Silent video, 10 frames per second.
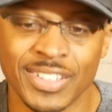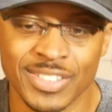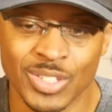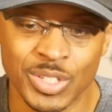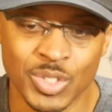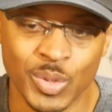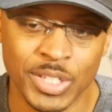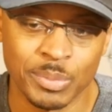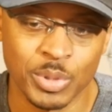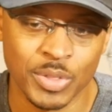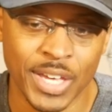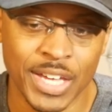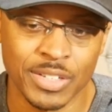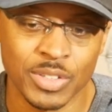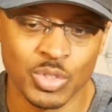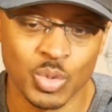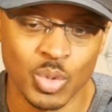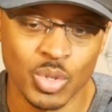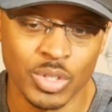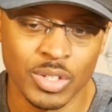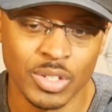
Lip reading: So let's go ahead and put that in the tool.